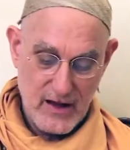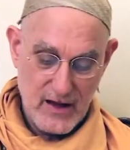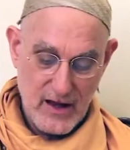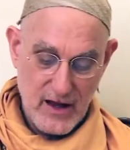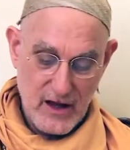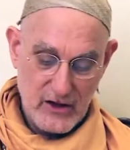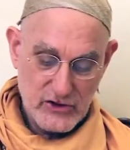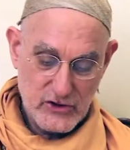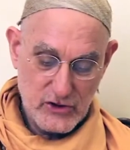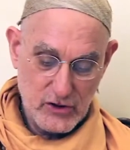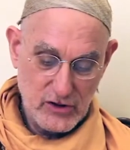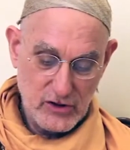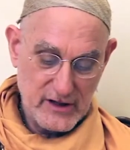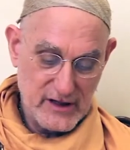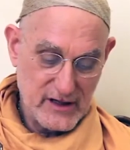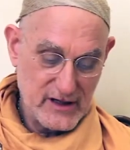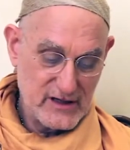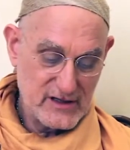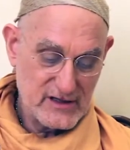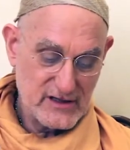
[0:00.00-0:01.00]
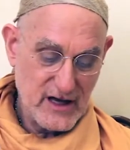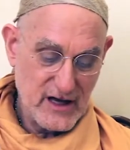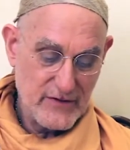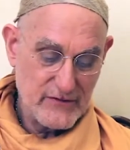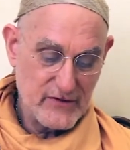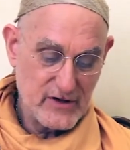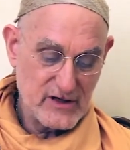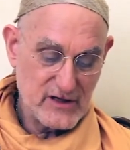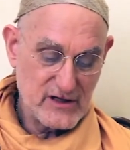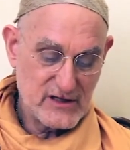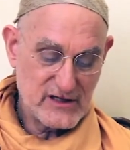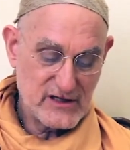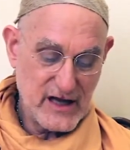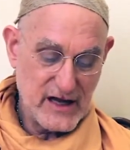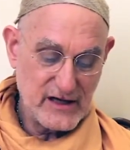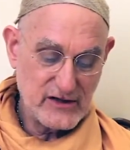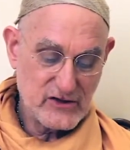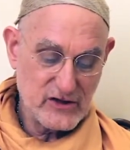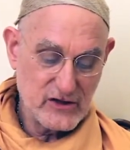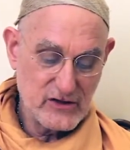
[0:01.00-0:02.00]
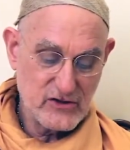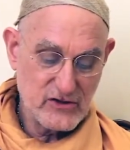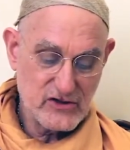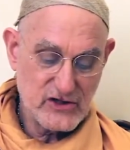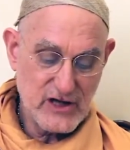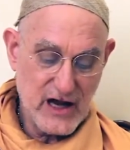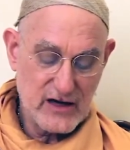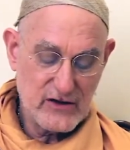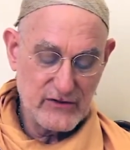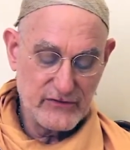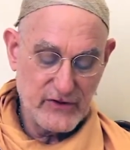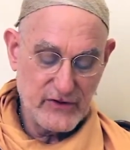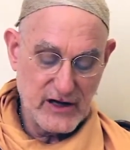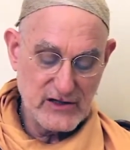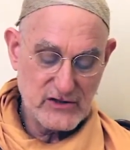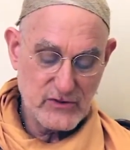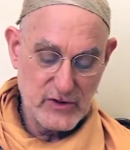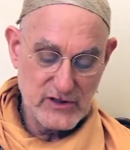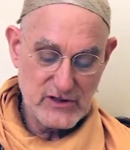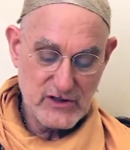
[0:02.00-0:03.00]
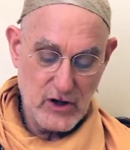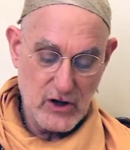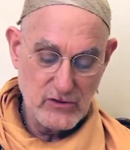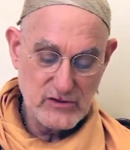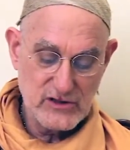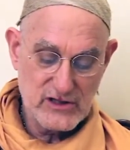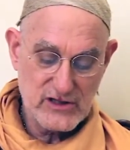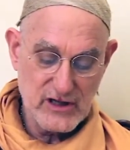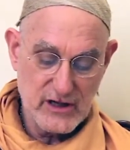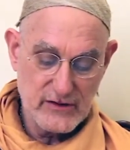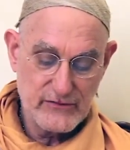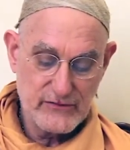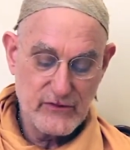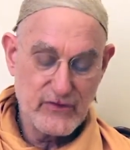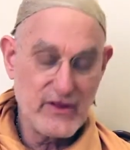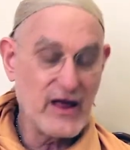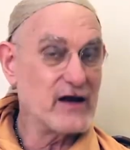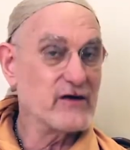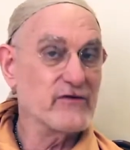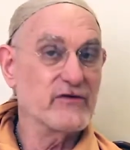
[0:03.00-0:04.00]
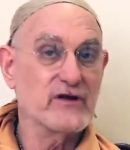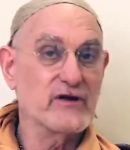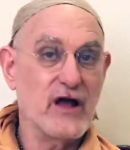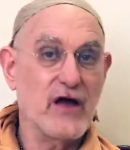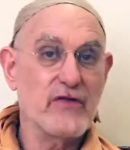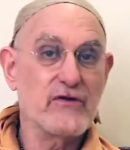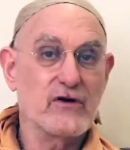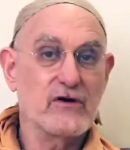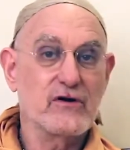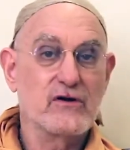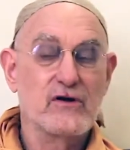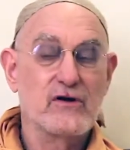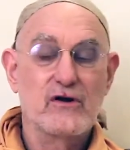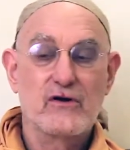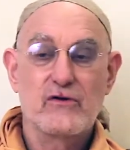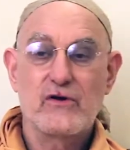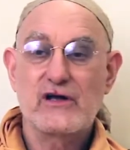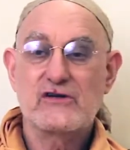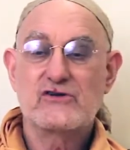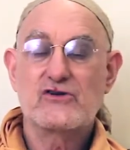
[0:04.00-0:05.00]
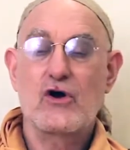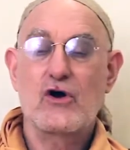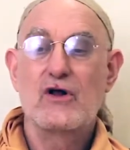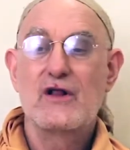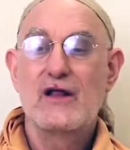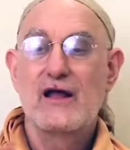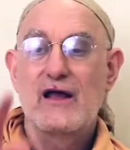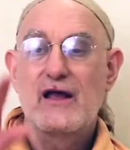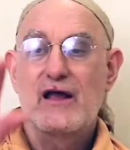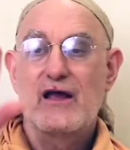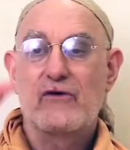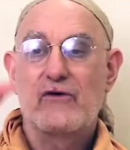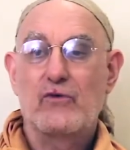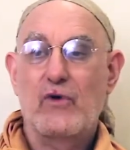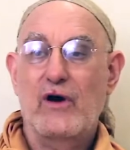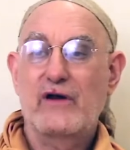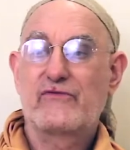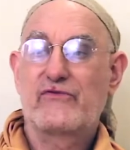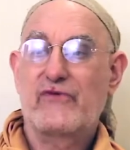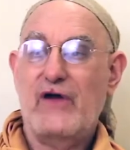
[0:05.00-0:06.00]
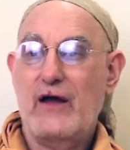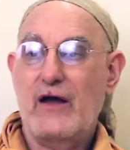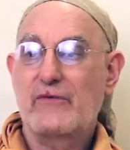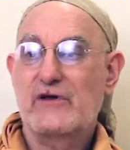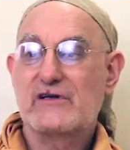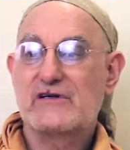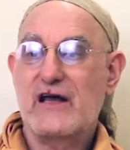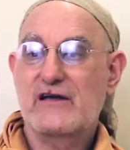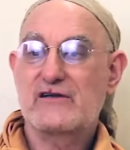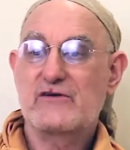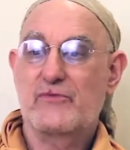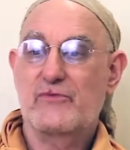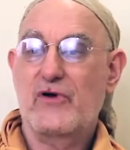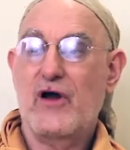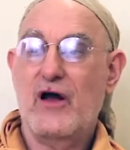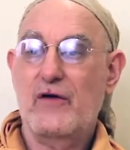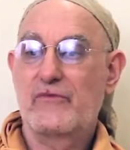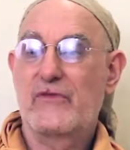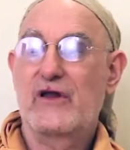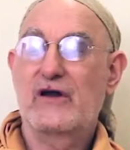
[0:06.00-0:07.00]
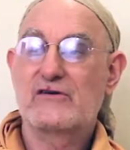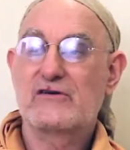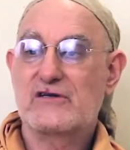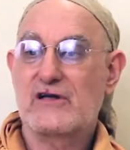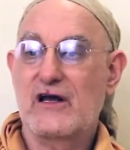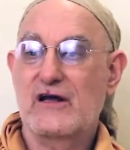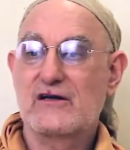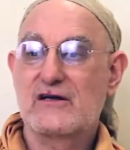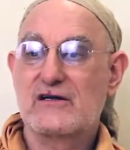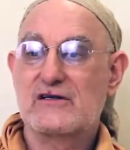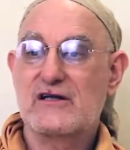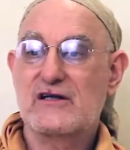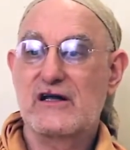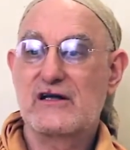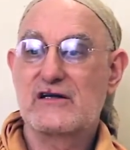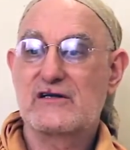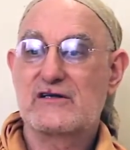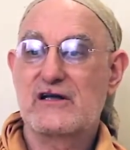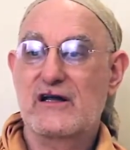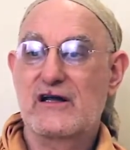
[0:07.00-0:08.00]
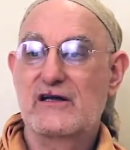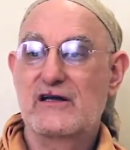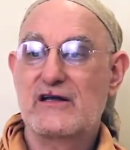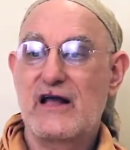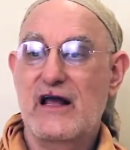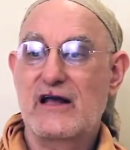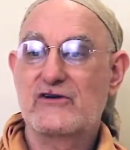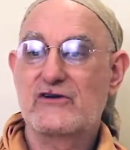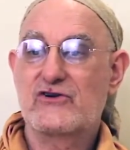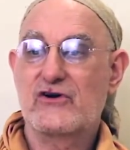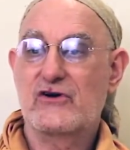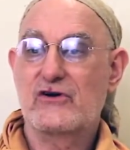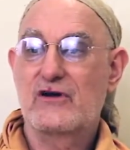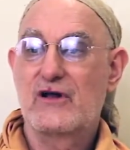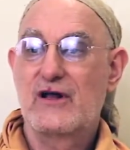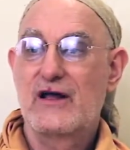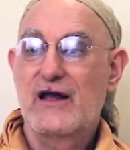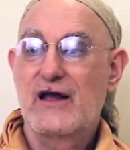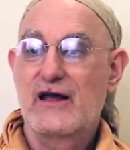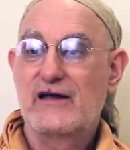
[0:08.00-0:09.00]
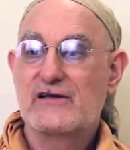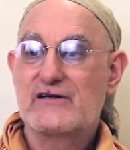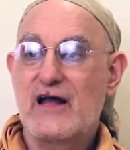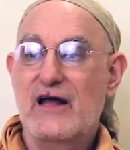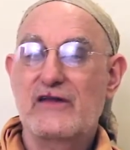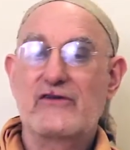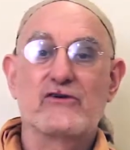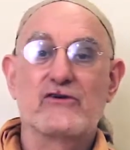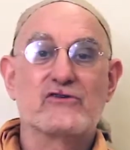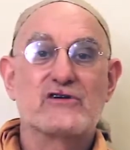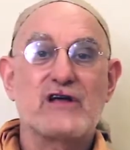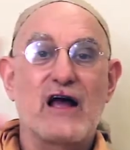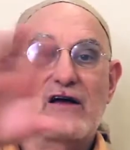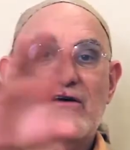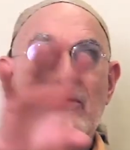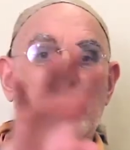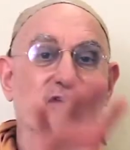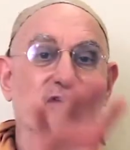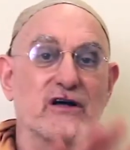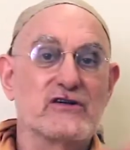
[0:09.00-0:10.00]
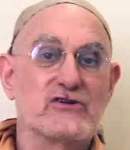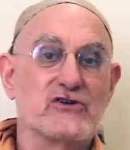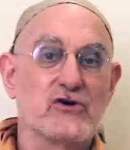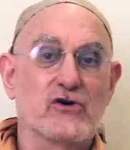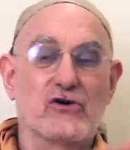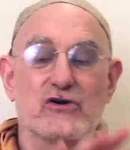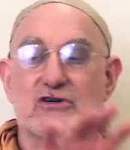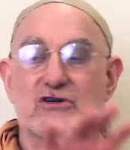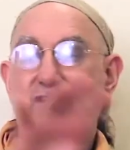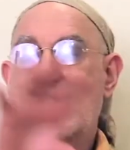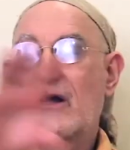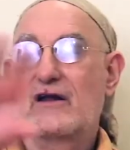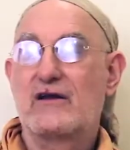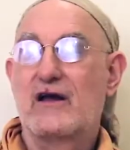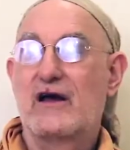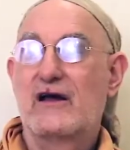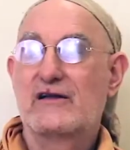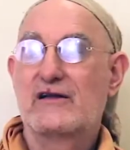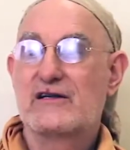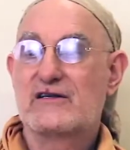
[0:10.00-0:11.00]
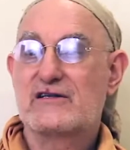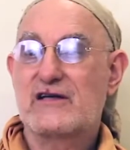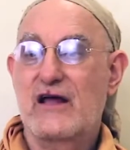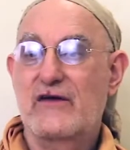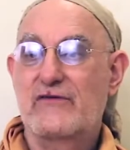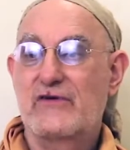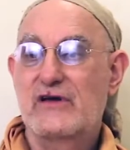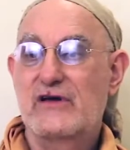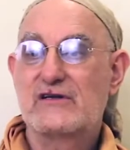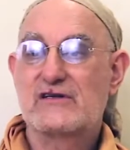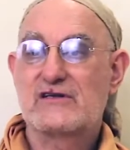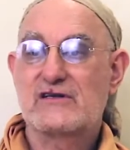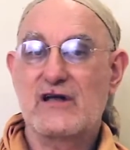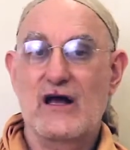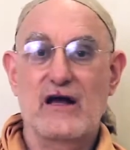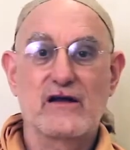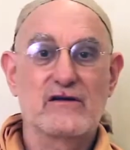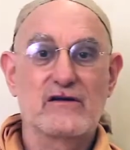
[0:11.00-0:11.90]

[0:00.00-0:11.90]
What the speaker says: Surely it is never sanctioned to sacrifice one's own son for that of another. Right? So if one family has a problem, their son is in danger, it's not that you sacrifice your son to save his son.